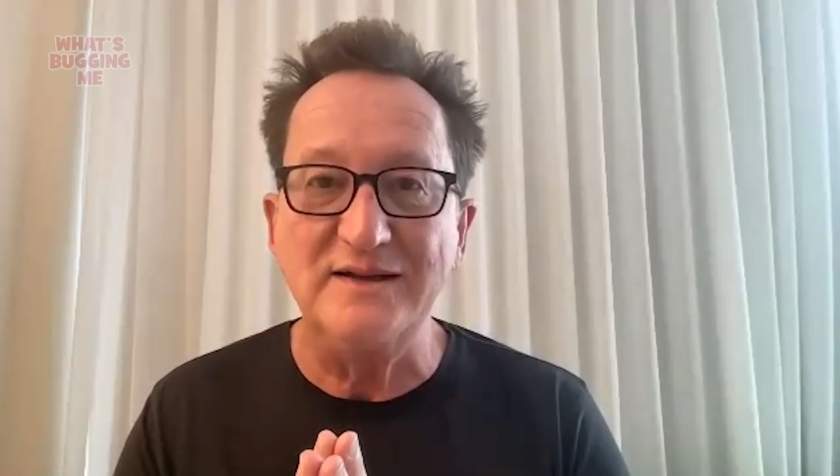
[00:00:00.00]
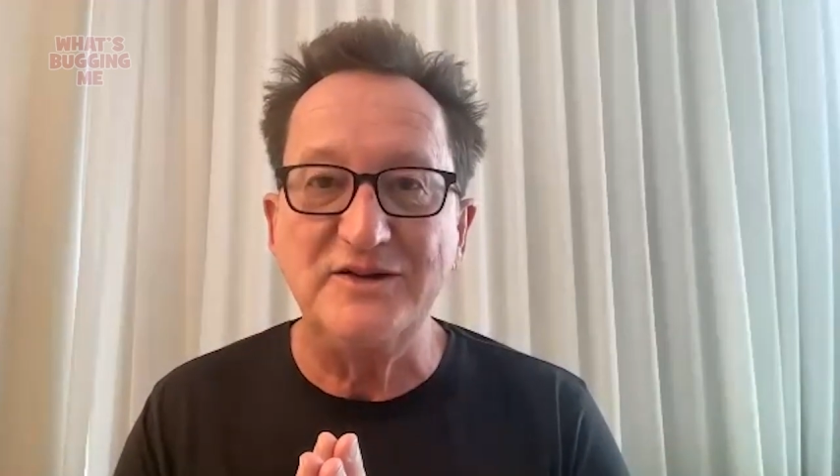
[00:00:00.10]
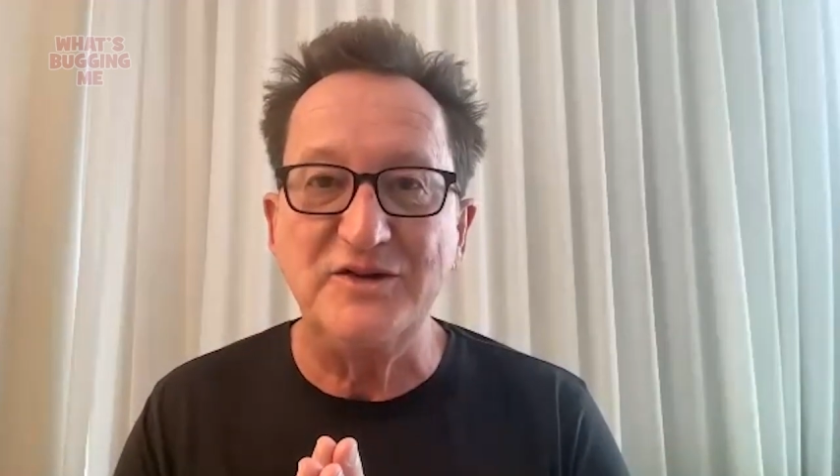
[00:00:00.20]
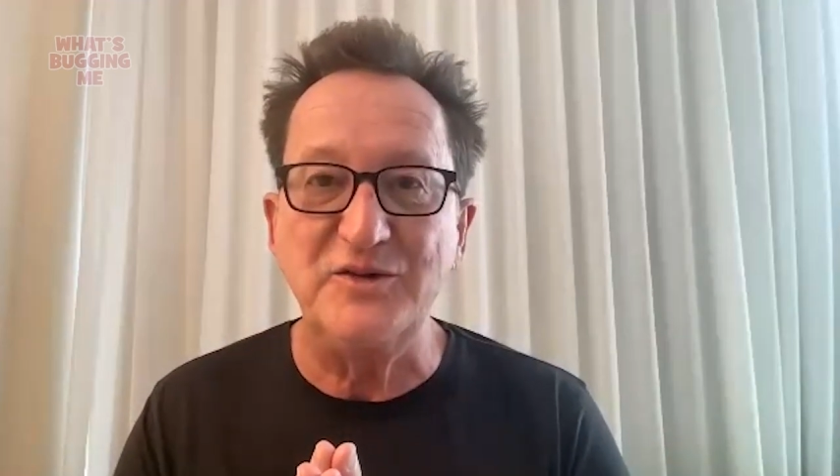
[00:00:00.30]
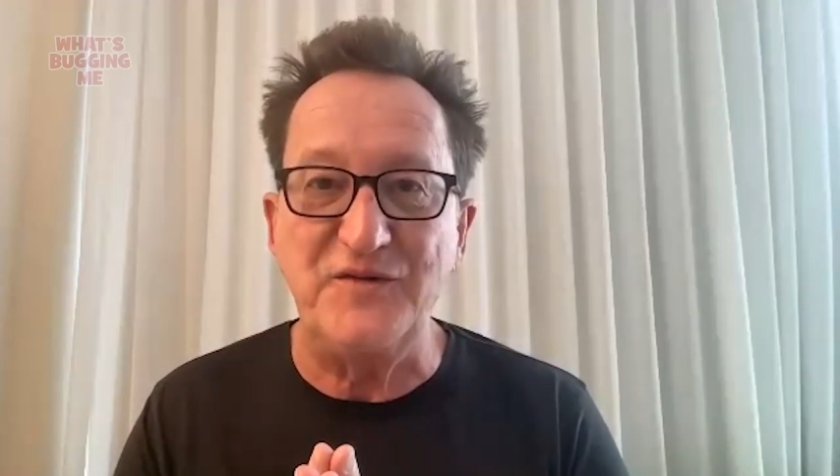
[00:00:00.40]

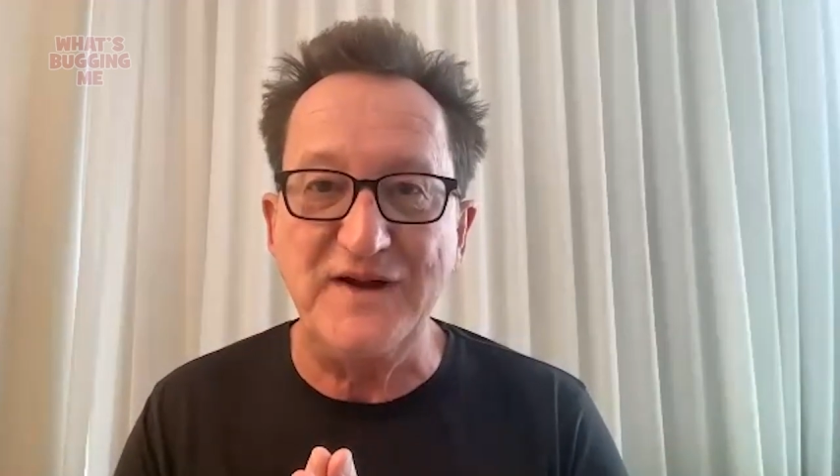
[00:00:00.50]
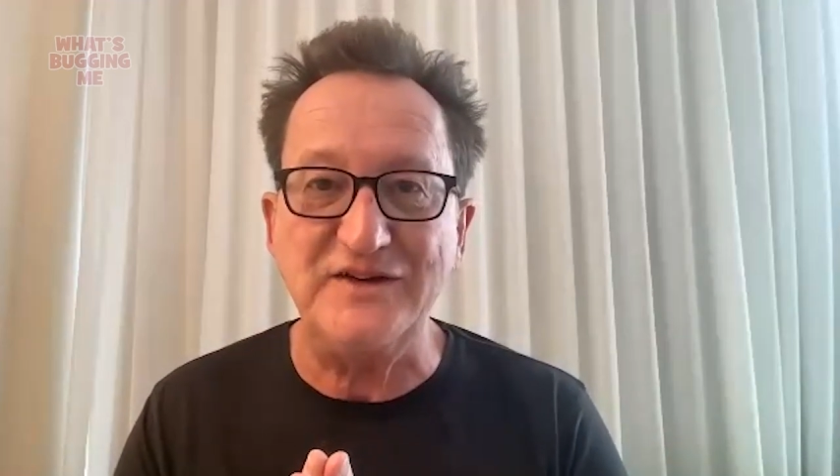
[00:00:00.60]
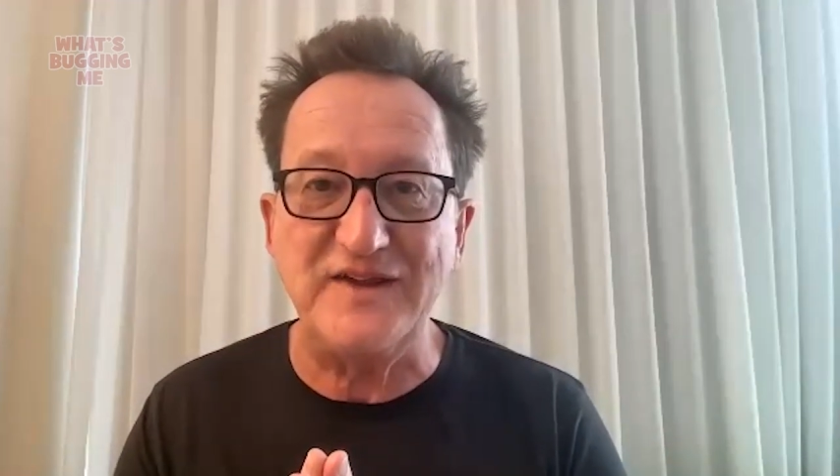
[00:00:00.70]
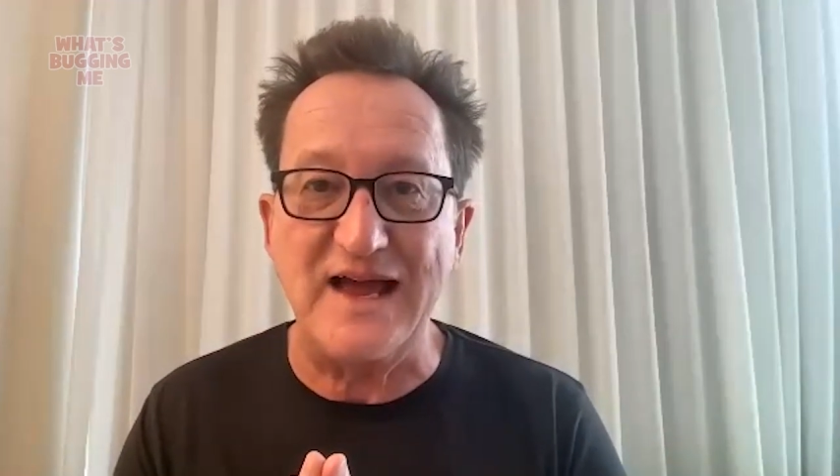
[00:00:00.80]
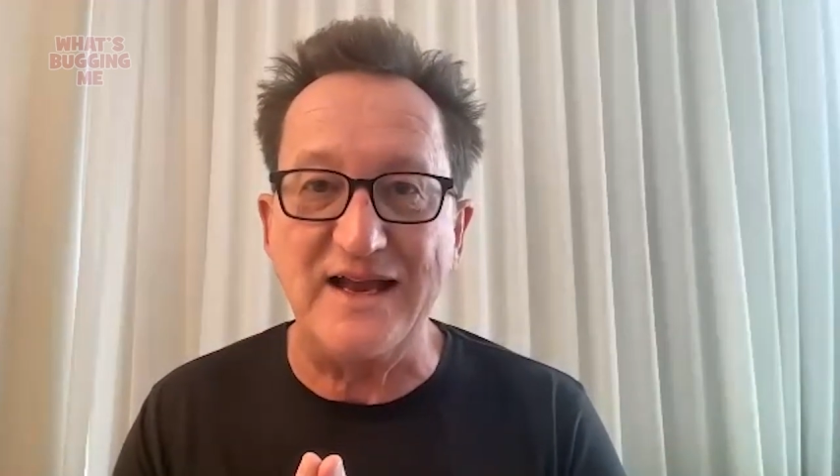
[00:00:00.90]
to
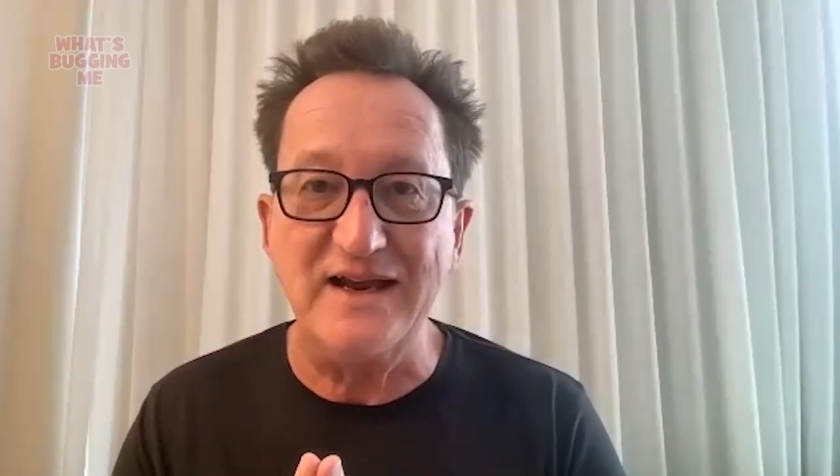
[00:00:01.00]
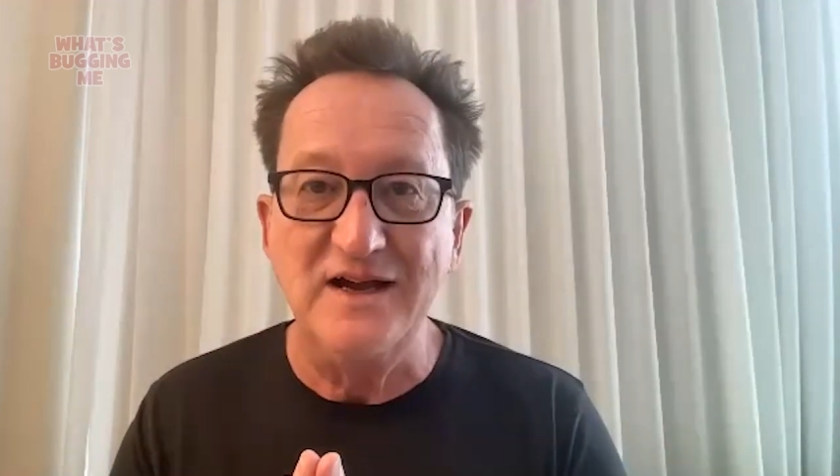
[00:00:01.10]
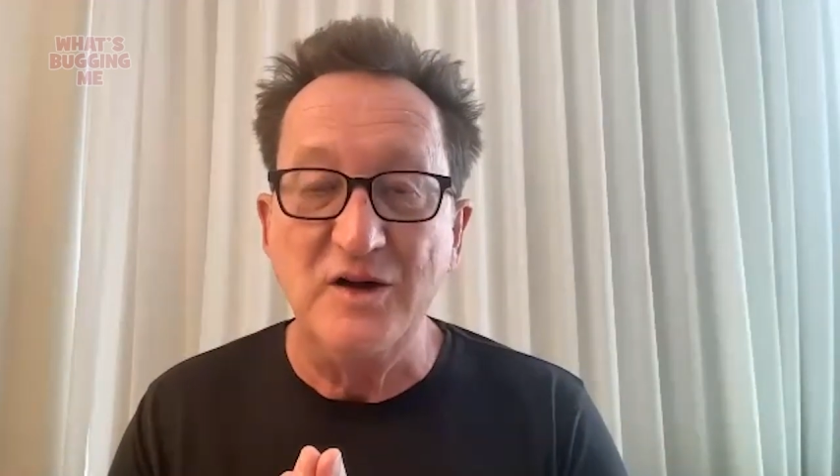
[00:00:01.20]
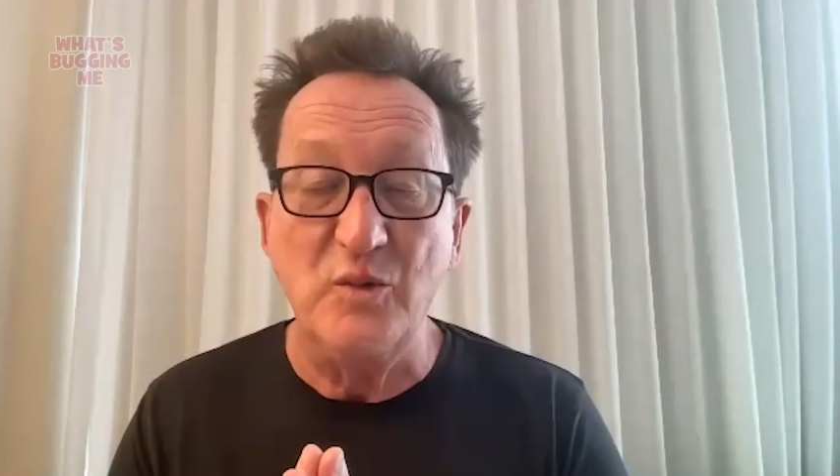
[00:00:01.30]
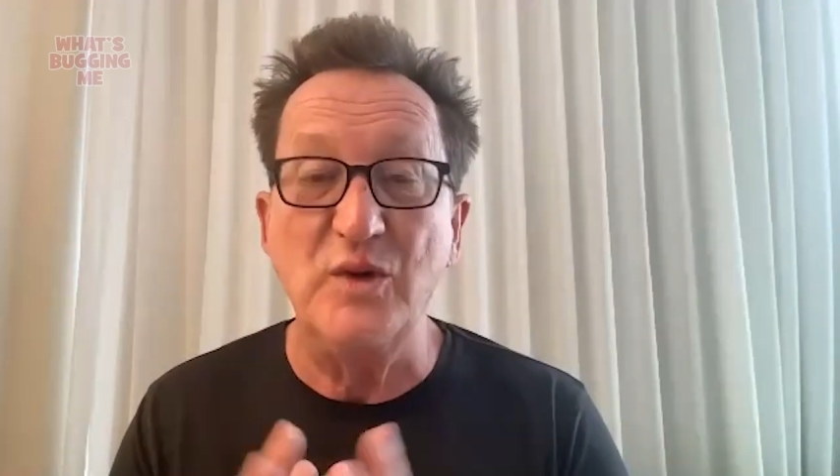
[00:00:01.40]
fix that
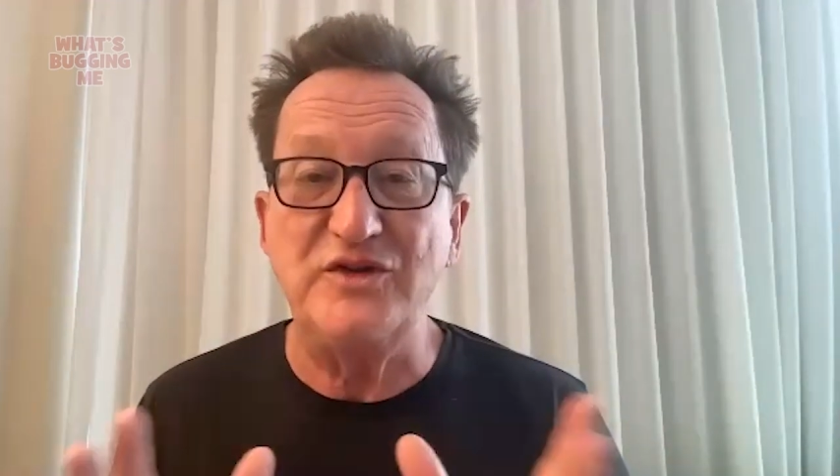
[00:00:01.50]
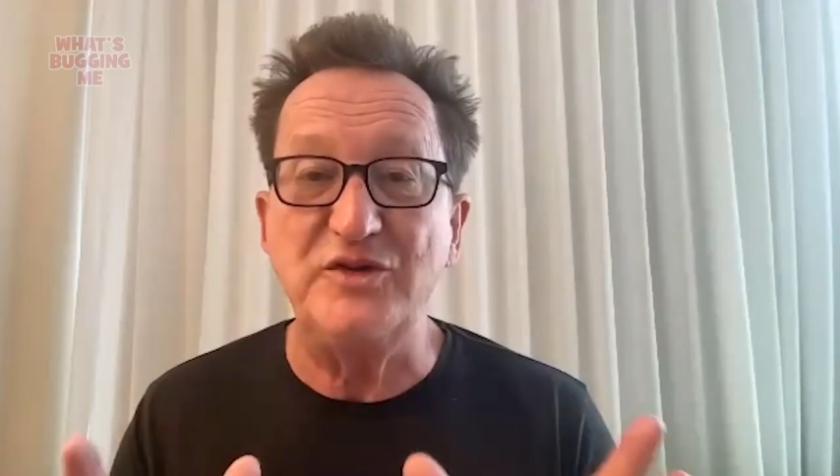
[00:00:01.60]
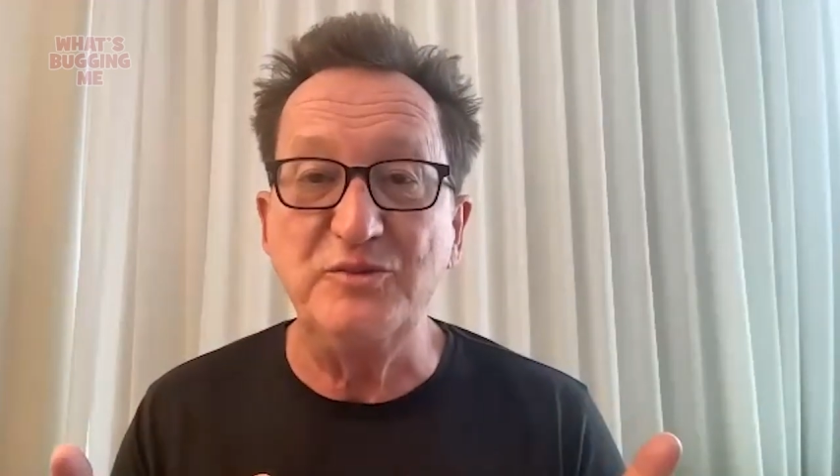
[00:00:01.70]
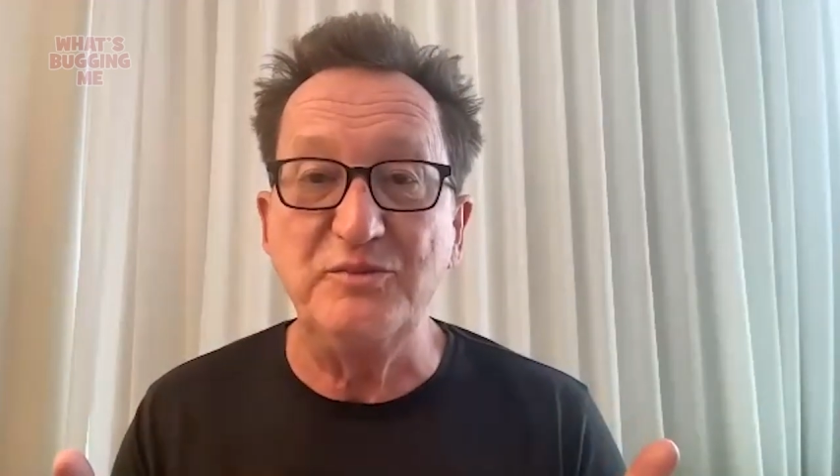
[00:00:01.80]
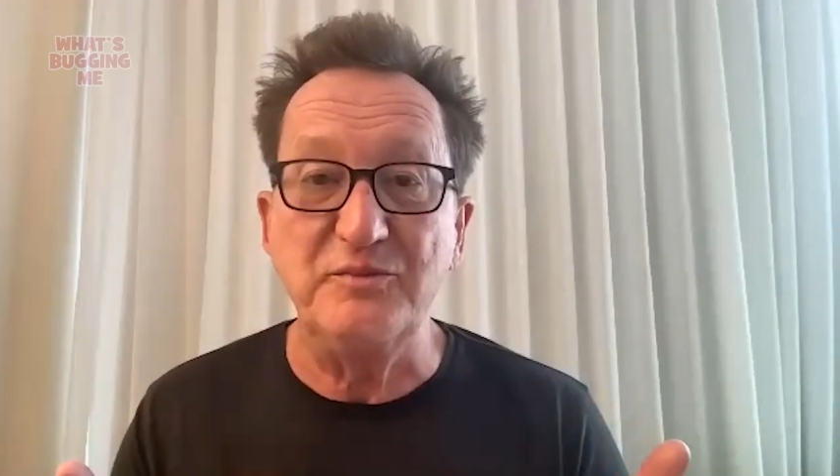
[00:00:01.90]
would
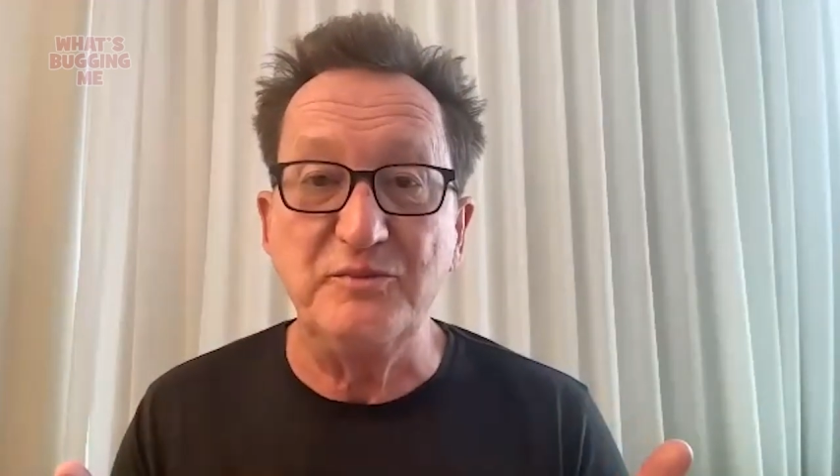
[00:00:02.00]
to